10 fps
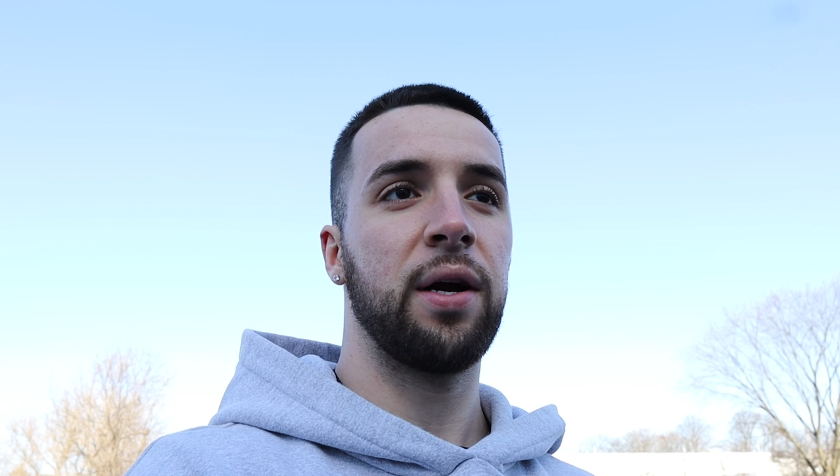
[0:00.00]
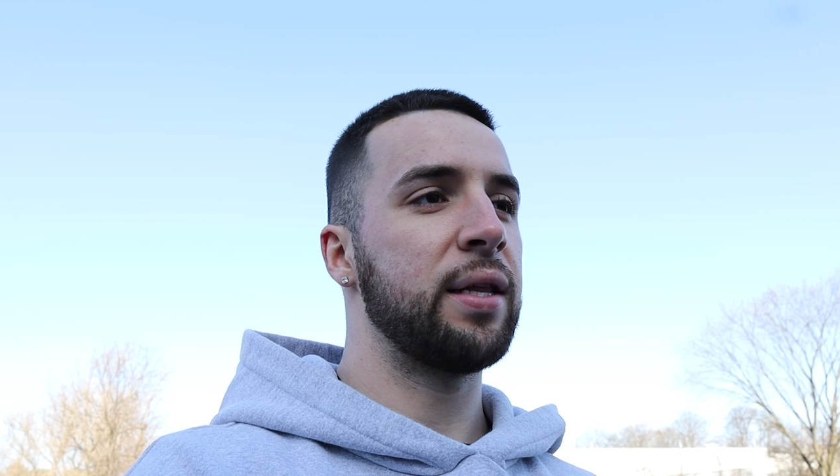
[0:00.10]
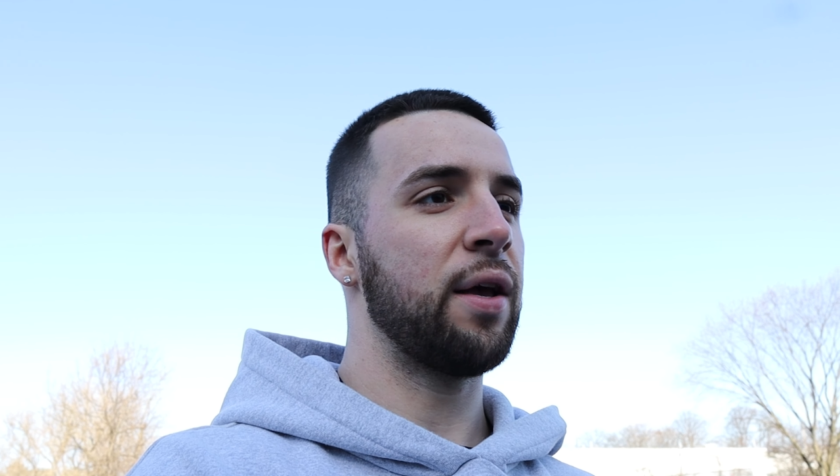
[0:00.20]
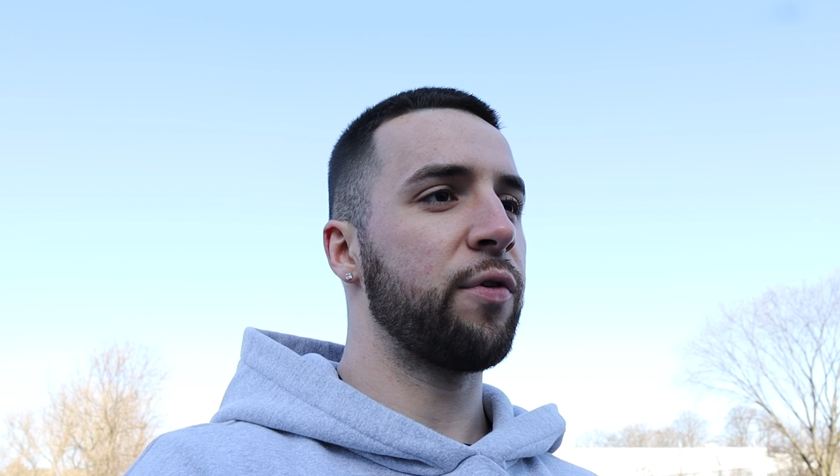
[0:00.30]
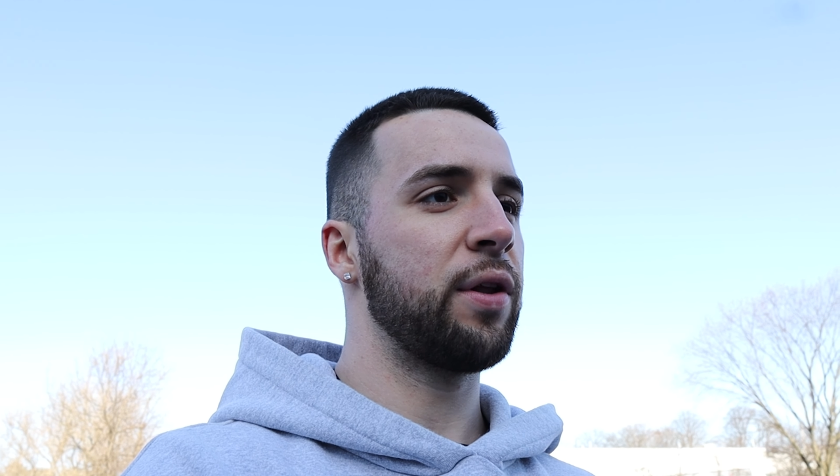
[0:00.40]
I
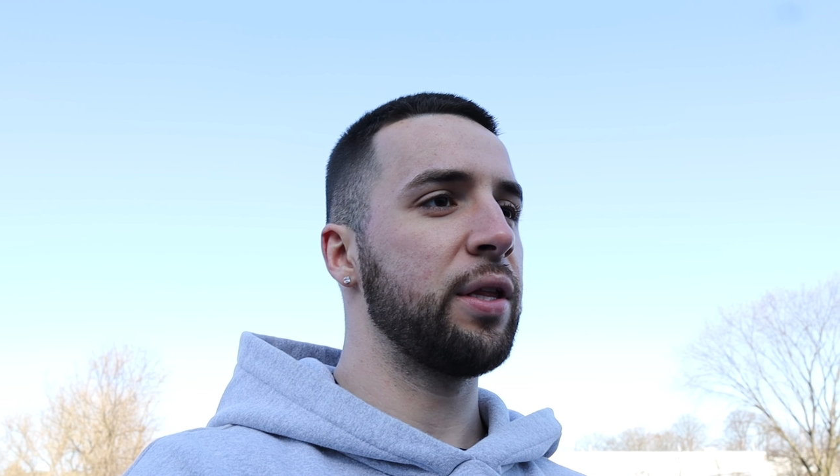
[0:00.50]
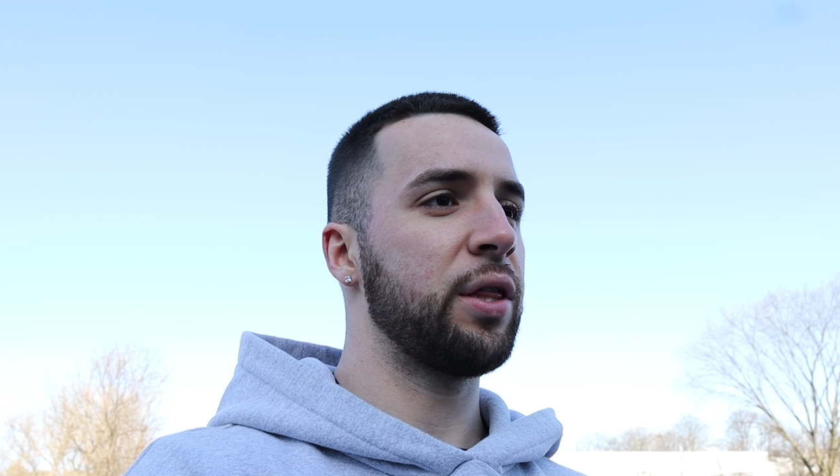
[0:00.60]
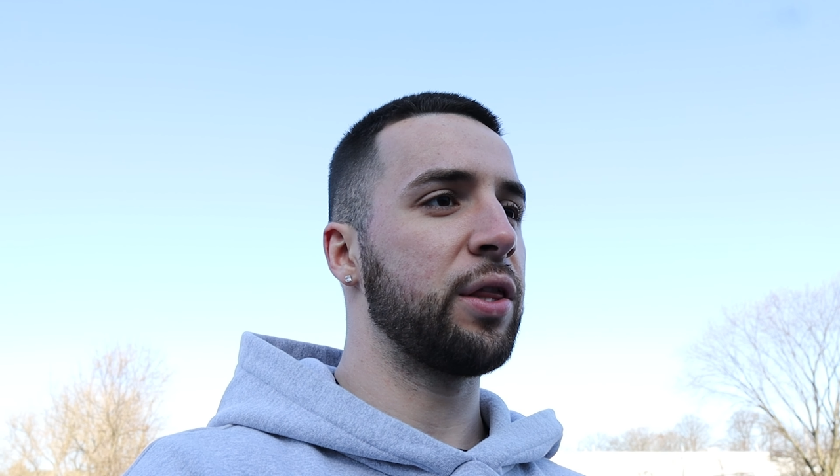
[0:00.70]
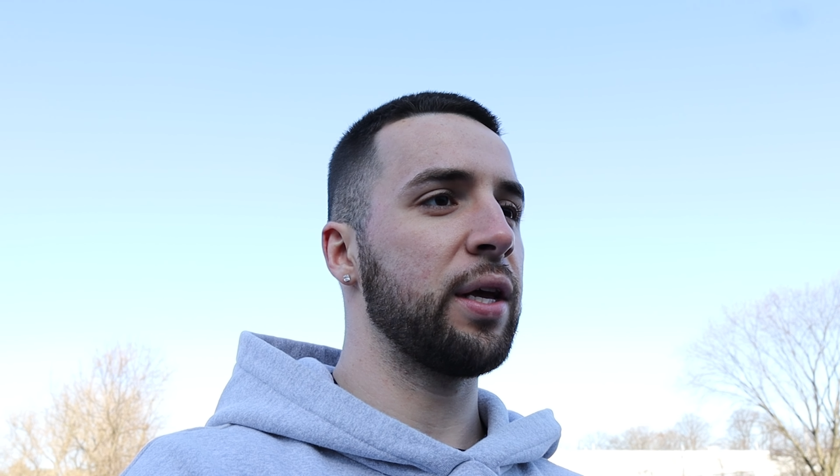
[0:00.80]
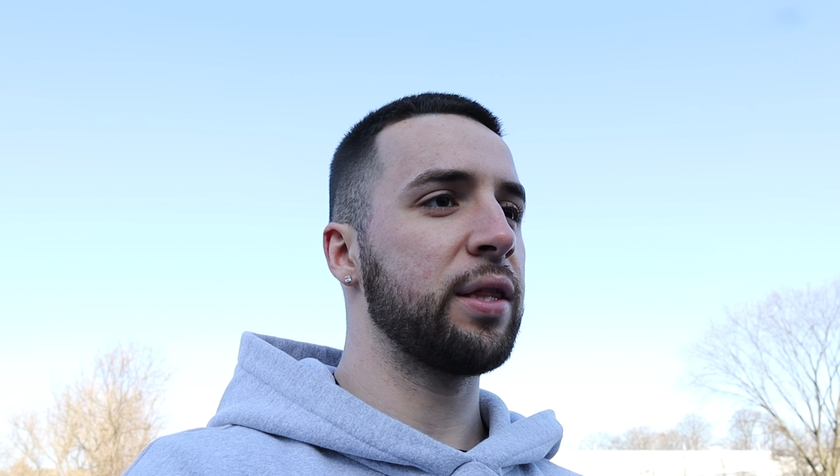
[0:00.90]
definitely
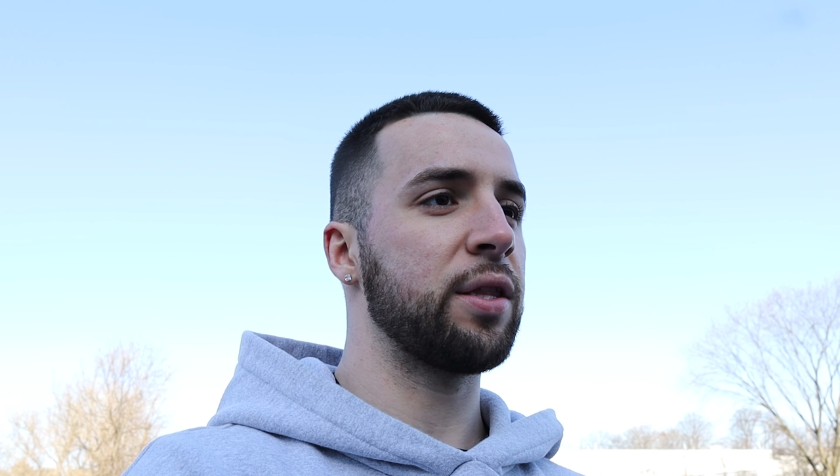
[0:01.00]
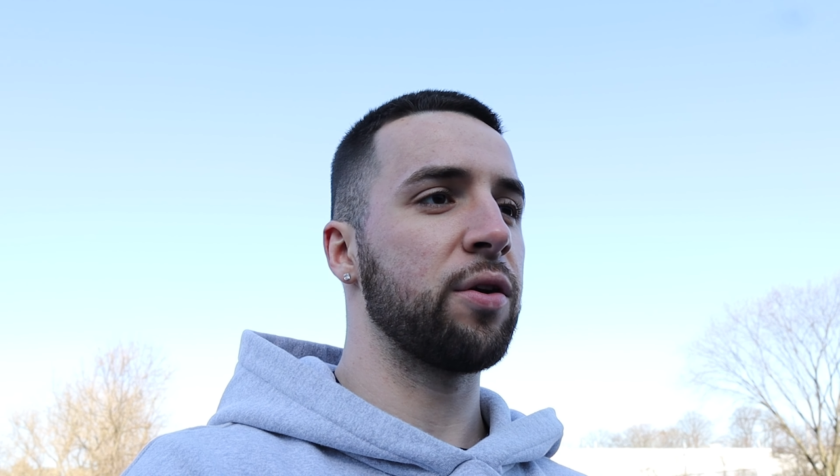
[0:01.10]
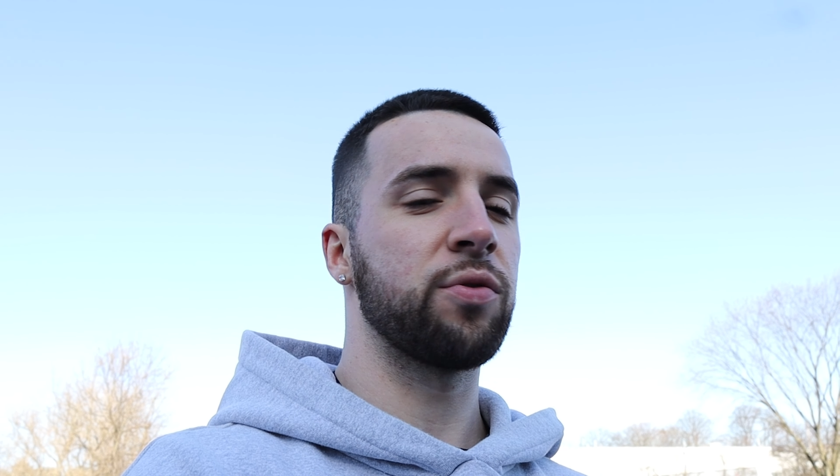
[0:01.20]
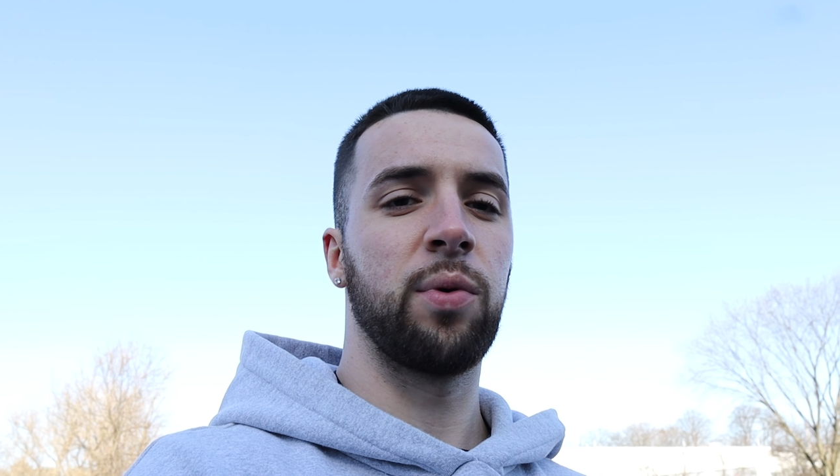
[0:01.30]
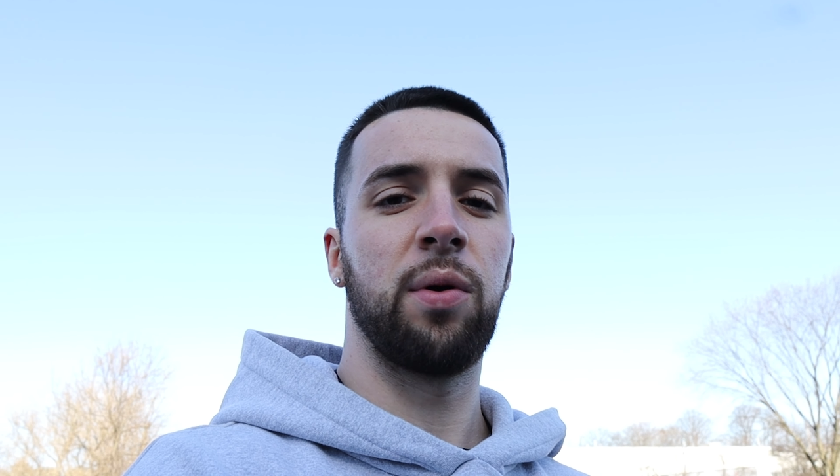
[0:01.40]
think that
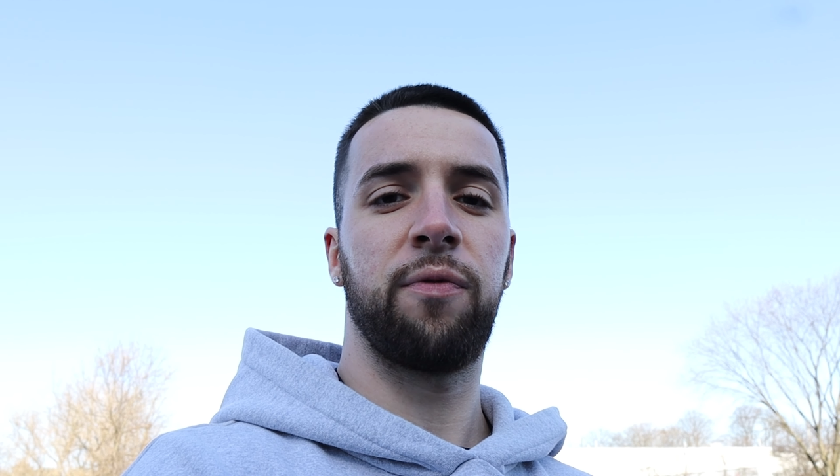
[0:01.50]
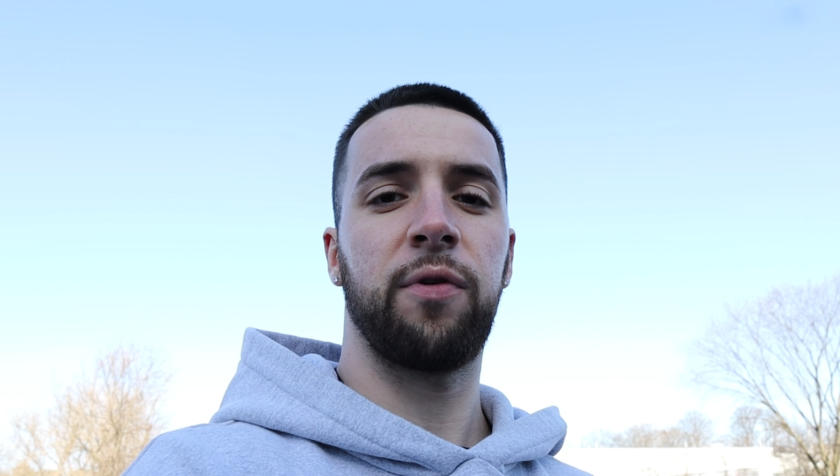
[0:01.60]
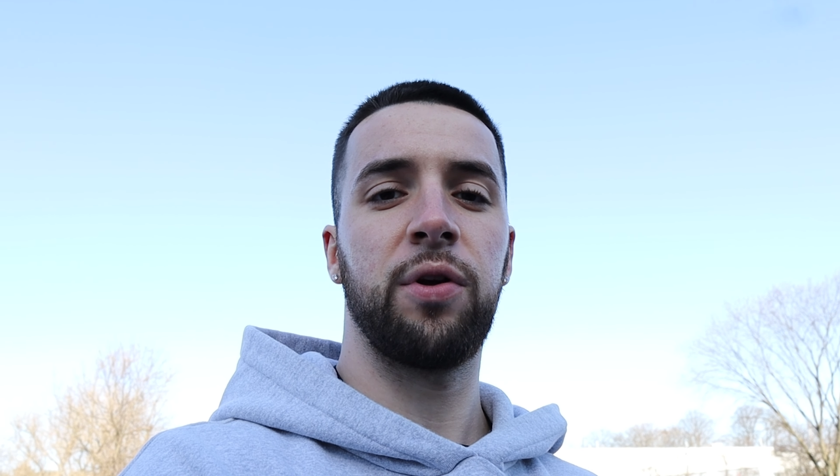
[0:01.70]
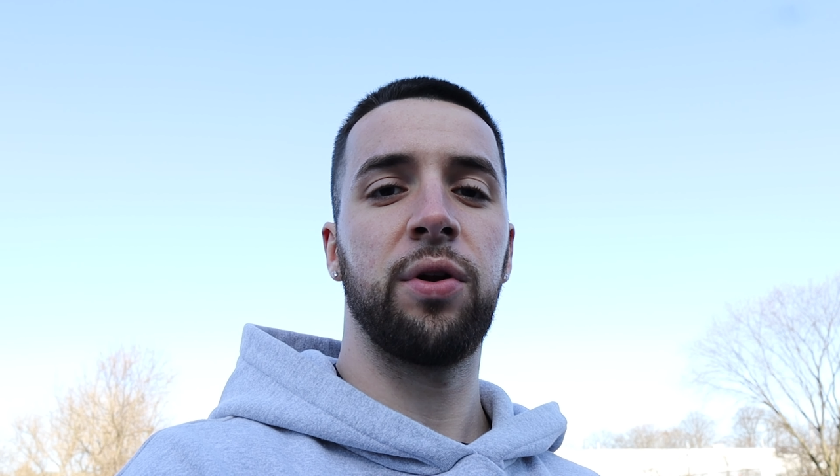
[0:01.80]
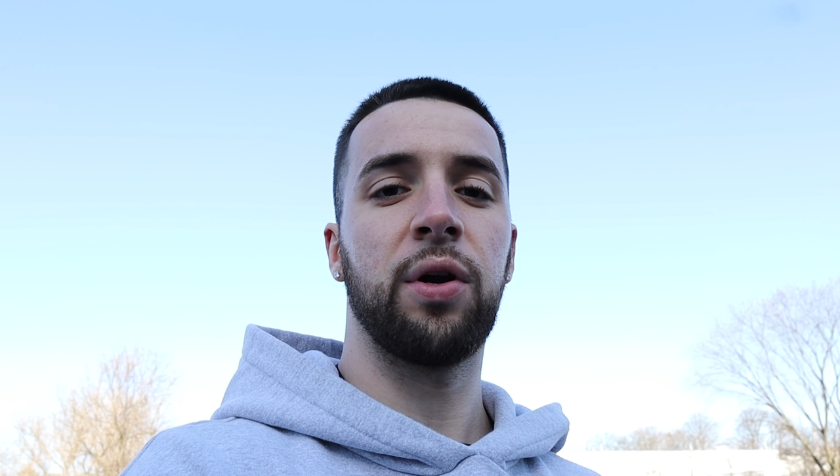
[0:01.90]
there's room
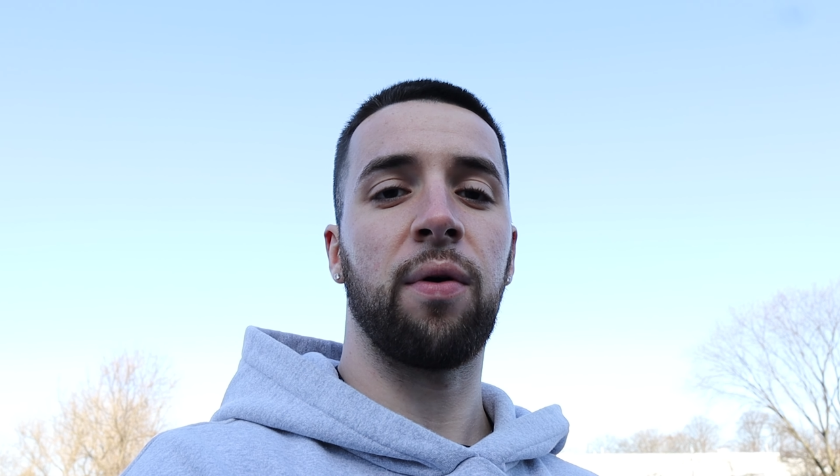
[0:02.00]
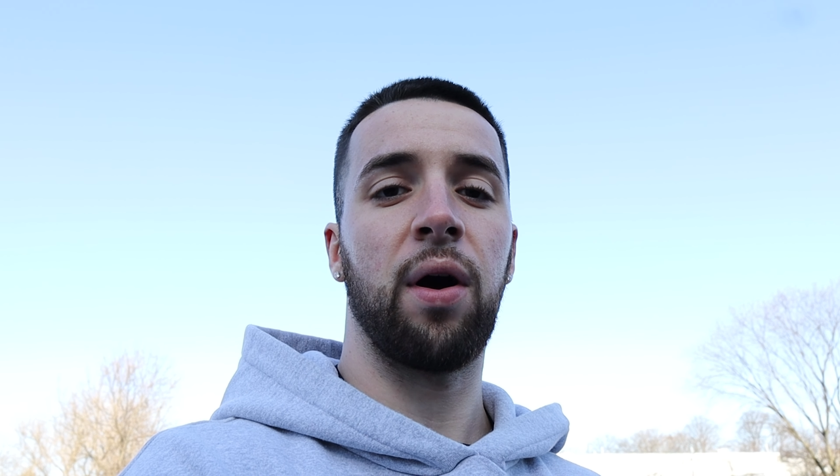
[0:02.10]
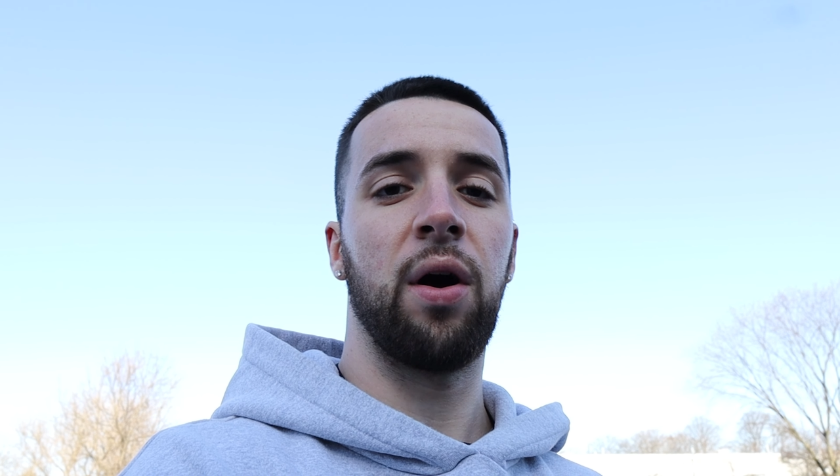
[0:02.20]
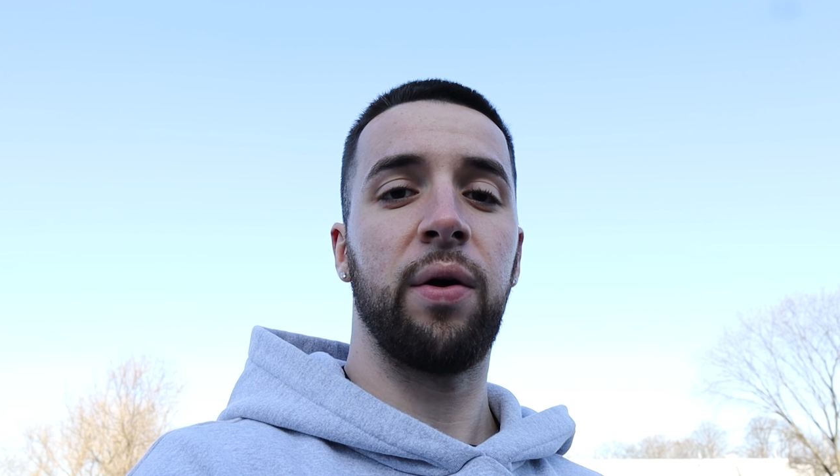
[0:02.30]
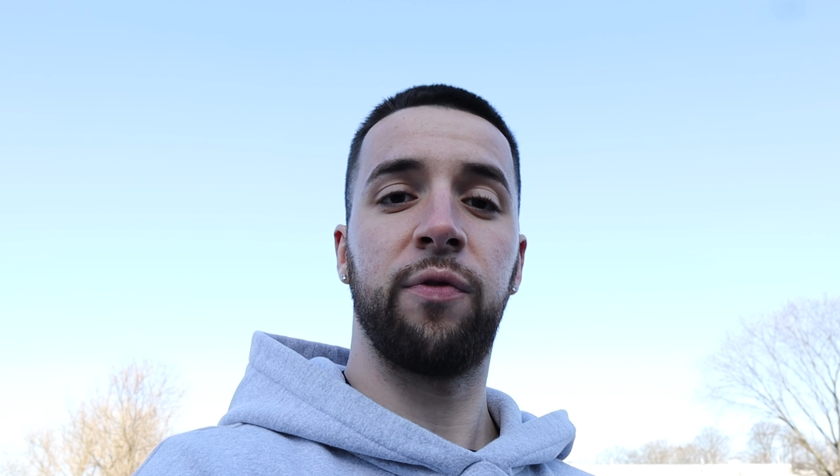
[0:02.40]
for you to grow.